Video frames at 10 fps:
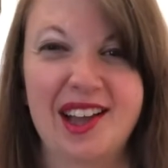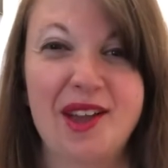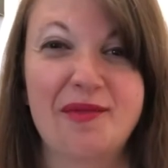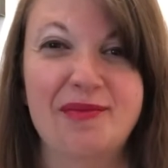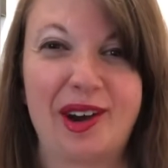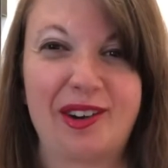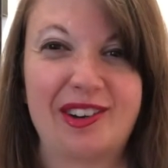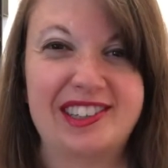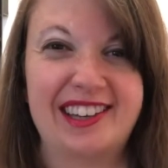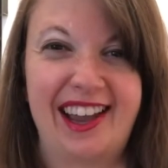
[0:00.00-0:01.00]
Mere
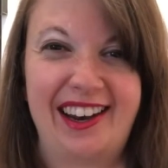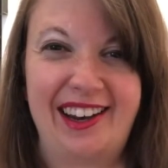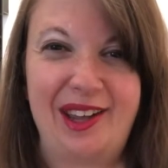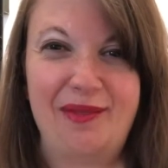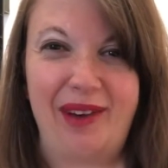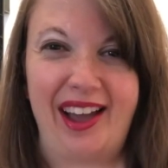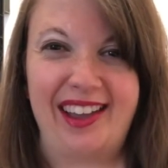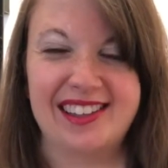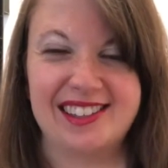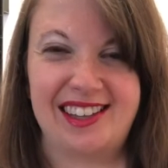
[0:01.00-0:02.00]
Christianity
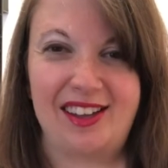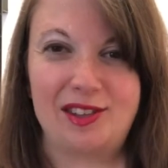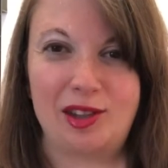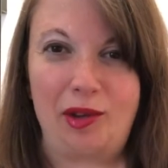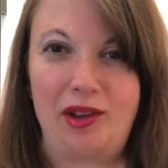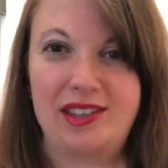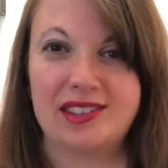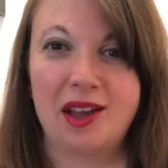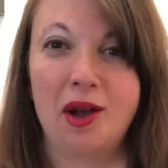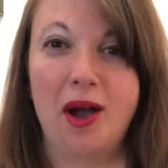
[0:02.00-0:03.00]
by C.S. Lewis.